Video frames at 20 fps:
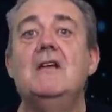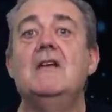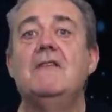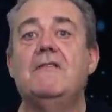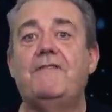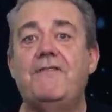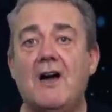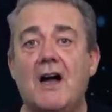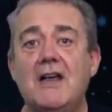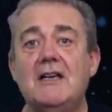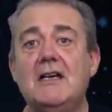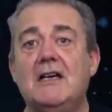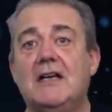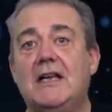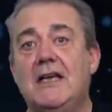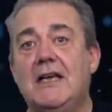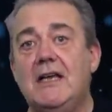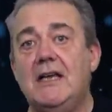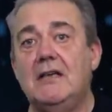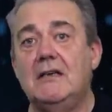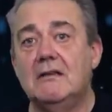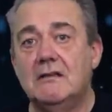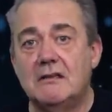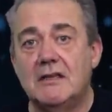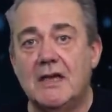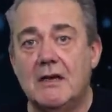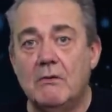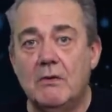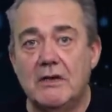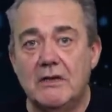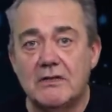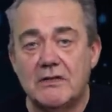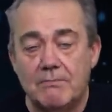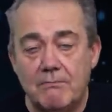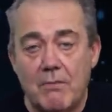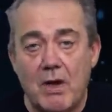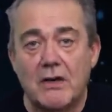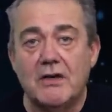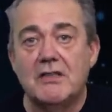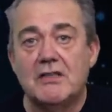Finally, there was
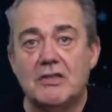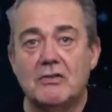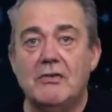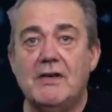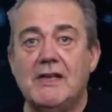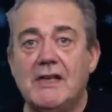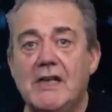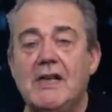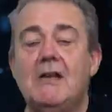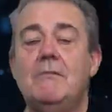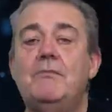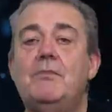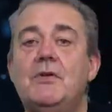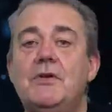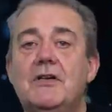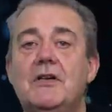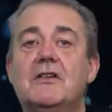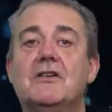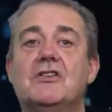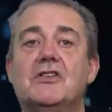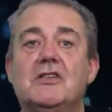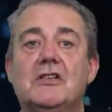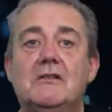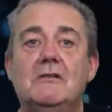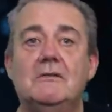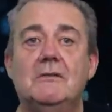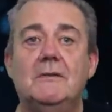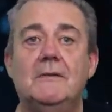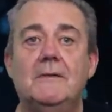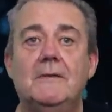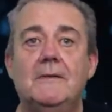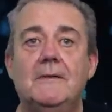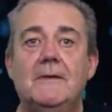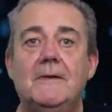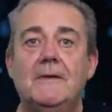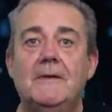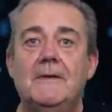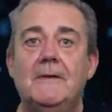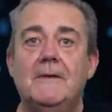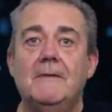monitoring in production.
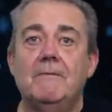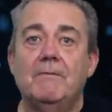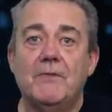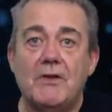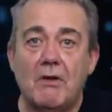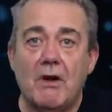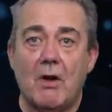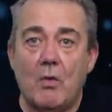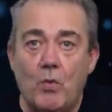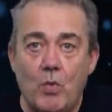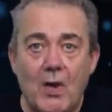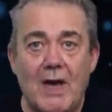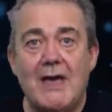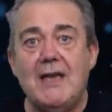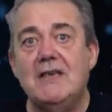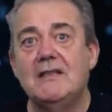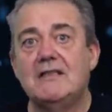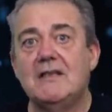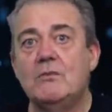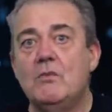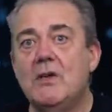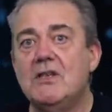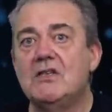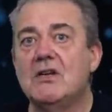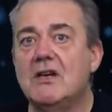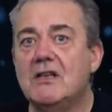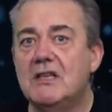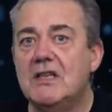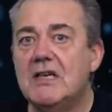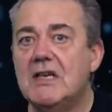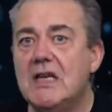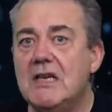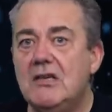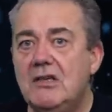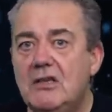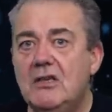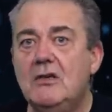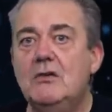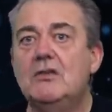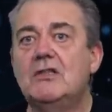There are ways in which I think it
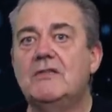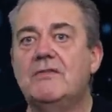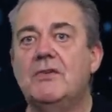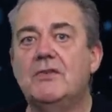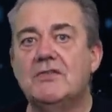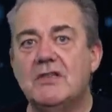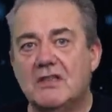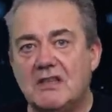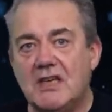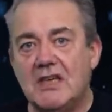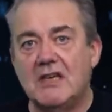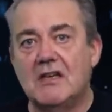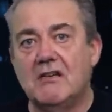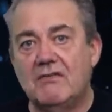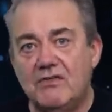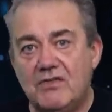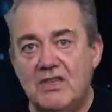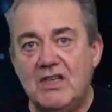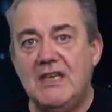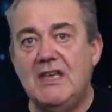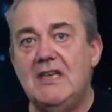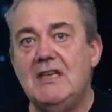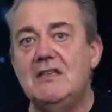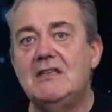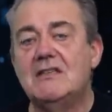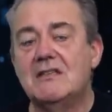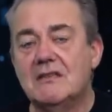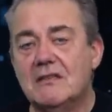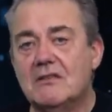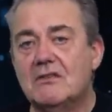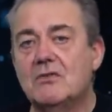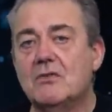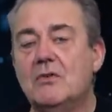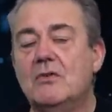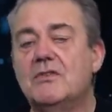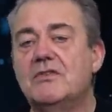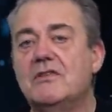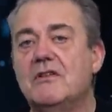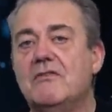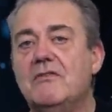useful to think of this
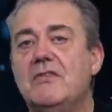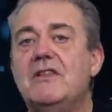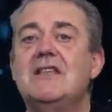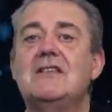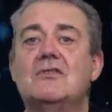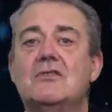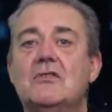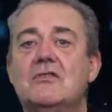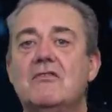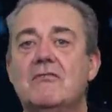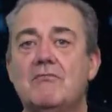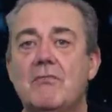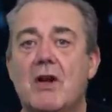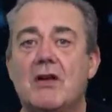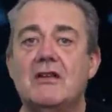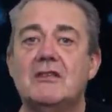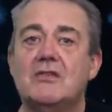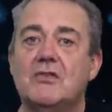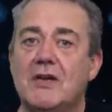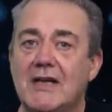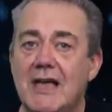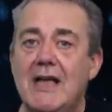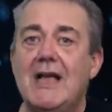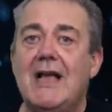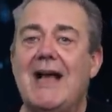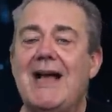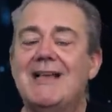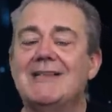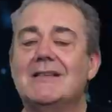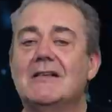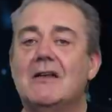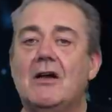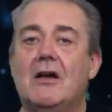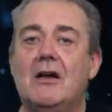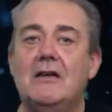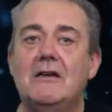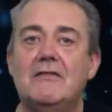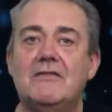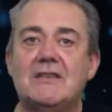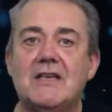sort of monitoring as a
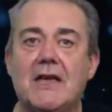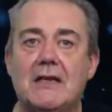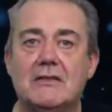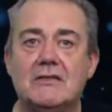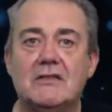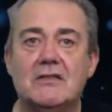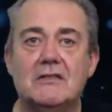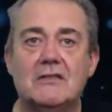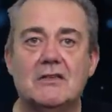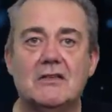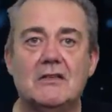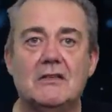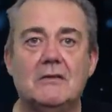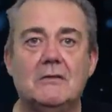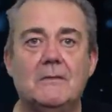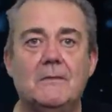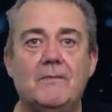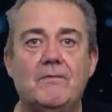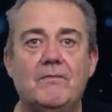kind of test too.